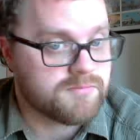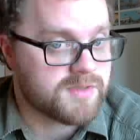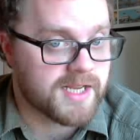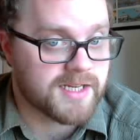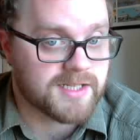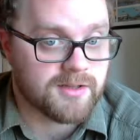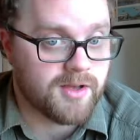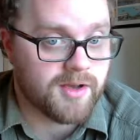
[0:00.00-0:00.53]

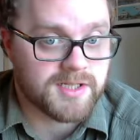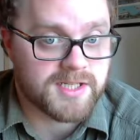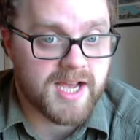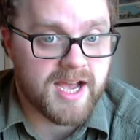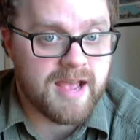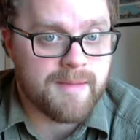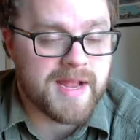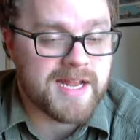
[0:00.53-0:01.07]
takes a long
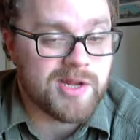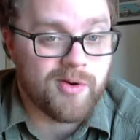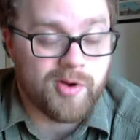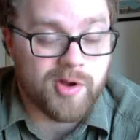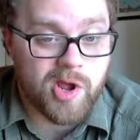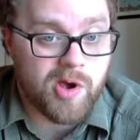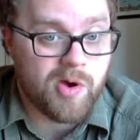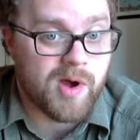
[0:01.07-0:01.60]
time, and you don't
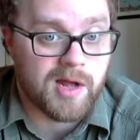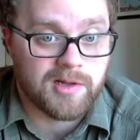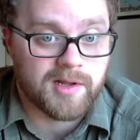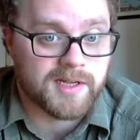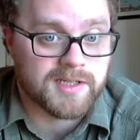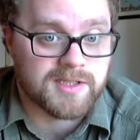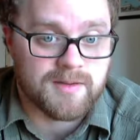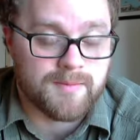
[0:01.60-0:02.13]
know how
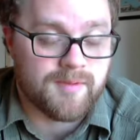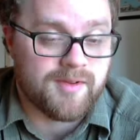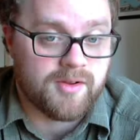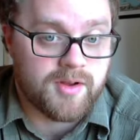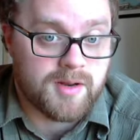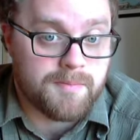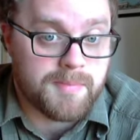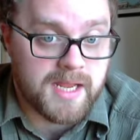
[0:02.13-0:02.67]
long it's going
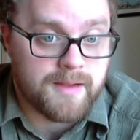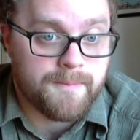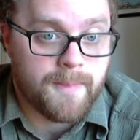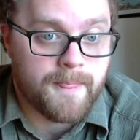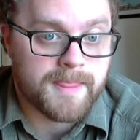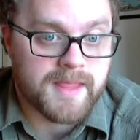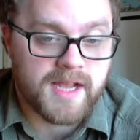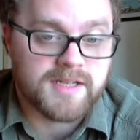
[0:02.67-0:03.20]
to be
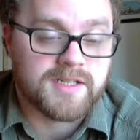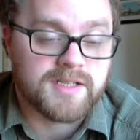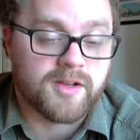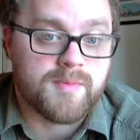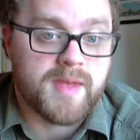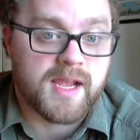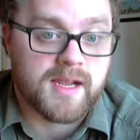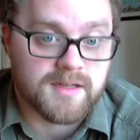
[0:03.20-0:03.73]
until
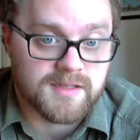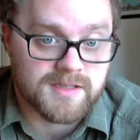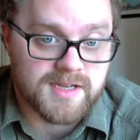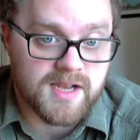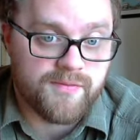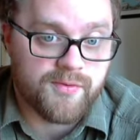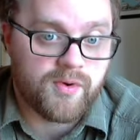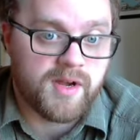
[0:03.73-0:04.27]
you make a
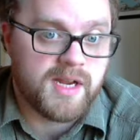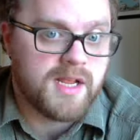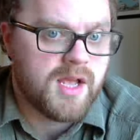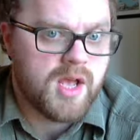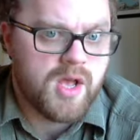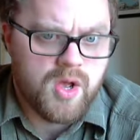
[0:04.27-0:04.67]
discovery